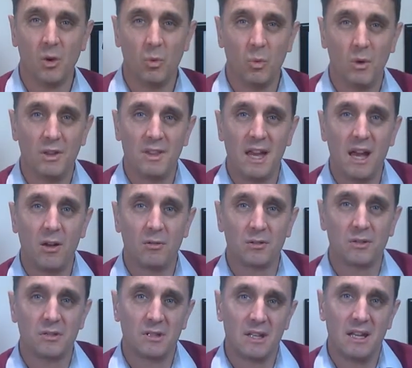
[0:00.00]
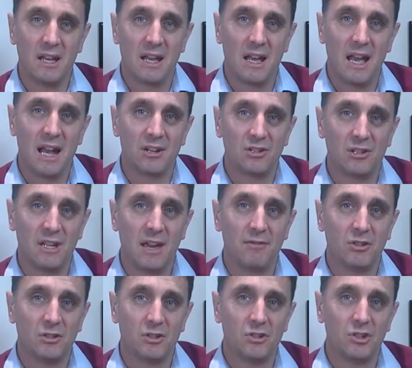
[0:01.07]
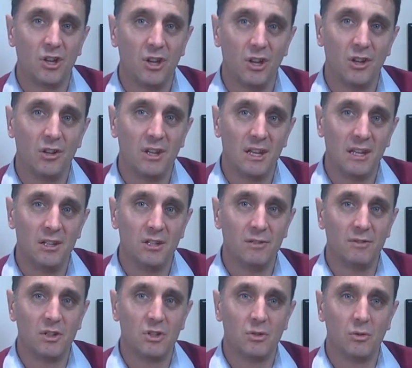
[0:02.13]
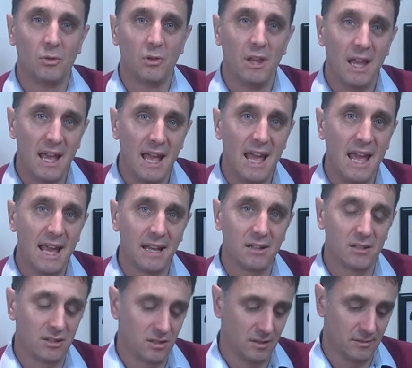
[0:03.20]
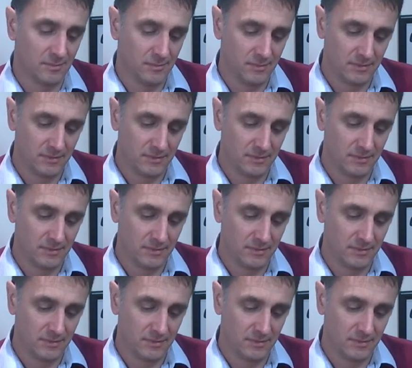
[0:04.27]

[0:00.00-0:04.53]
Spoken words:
without actually having to turn individual eggs.